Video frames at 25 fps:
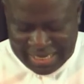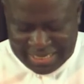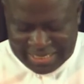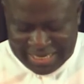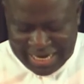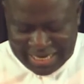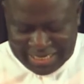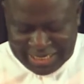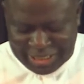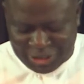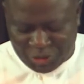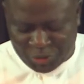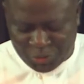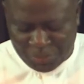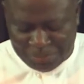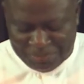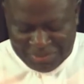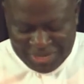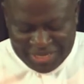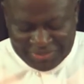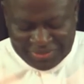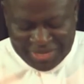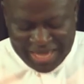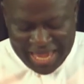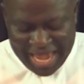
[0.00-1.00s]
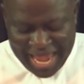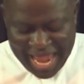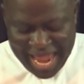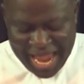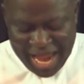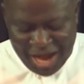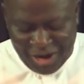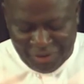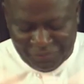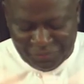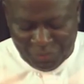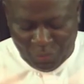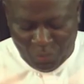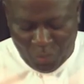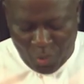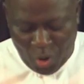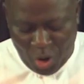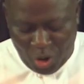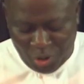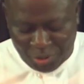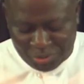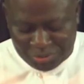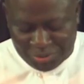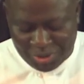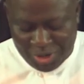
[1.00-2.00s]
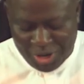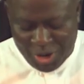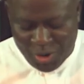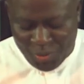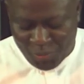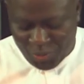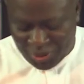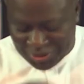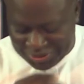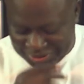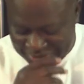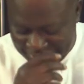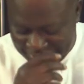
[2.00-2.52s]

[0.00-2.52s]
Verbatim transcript: that he should be the heir of the world was